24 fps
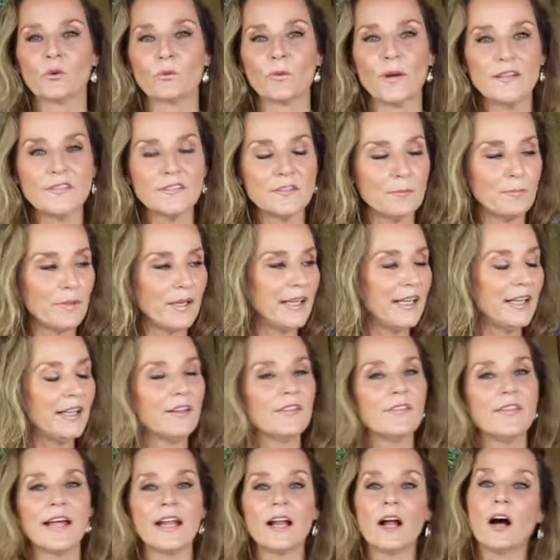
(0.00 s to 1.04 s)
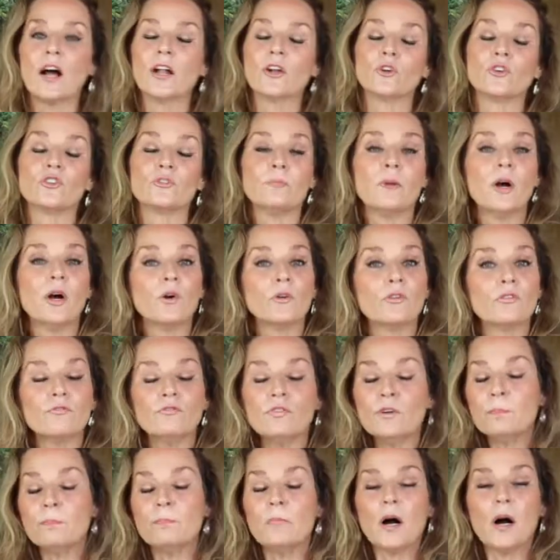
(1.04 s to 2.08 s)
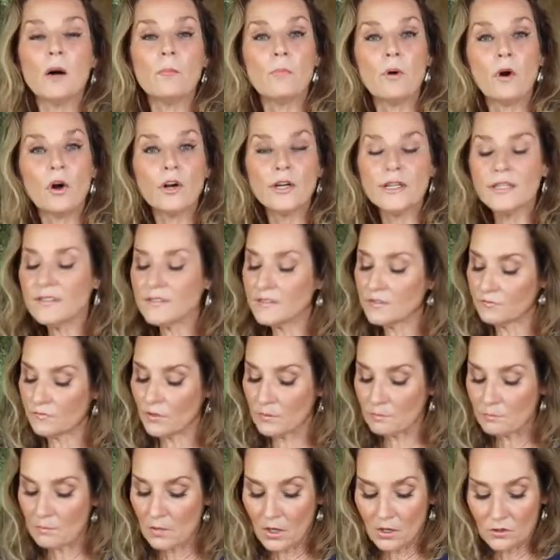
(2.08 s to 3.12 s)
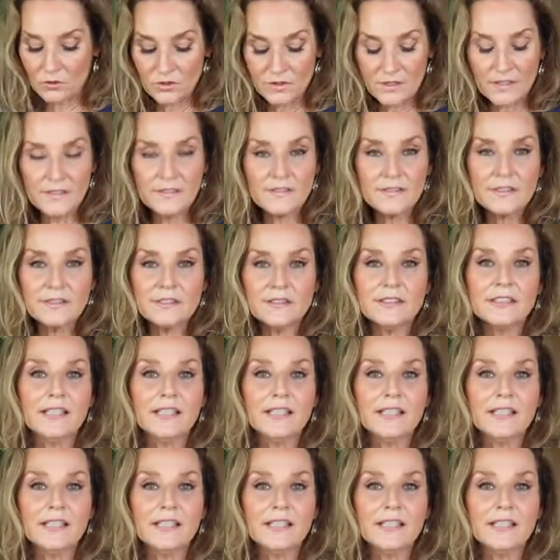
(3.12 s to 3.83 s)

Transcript: recipe that honors both football parties, football season,